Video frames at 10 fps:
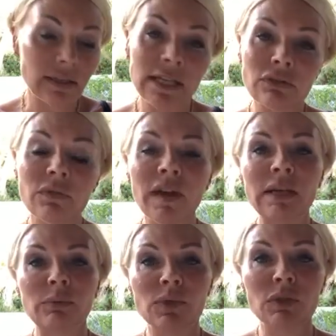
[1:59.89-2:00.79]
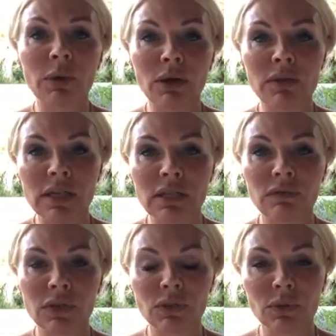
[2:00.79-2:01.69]
and these are available to both
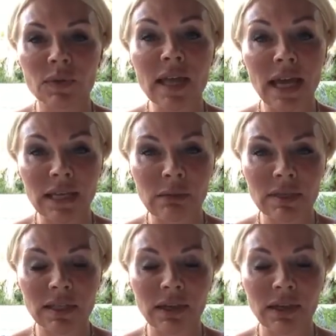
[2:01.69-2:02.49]
individuals and limited